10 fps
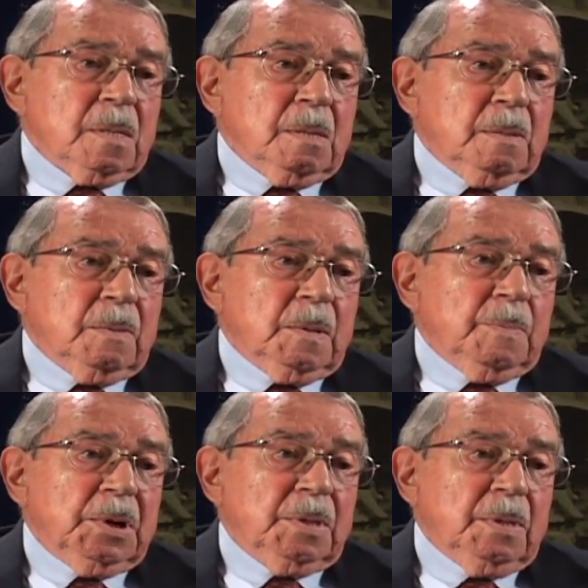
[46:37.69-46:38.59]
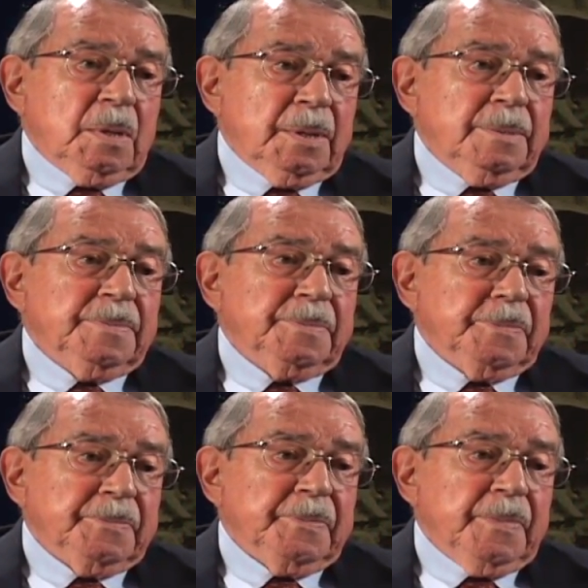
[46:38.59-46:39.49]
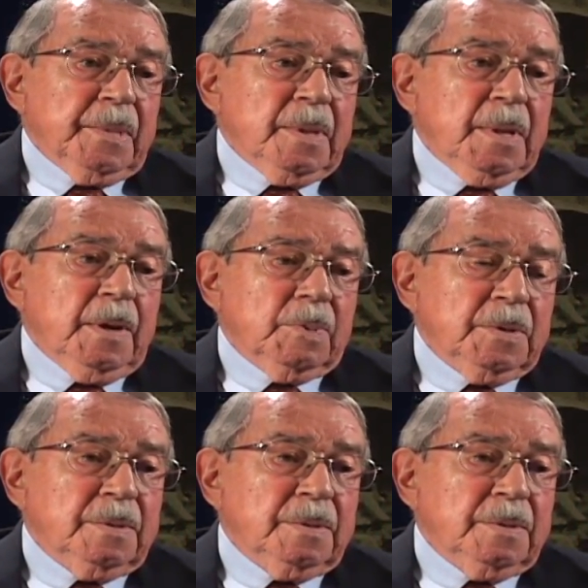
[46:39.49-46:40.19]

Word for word: So, uh, but uh, so was.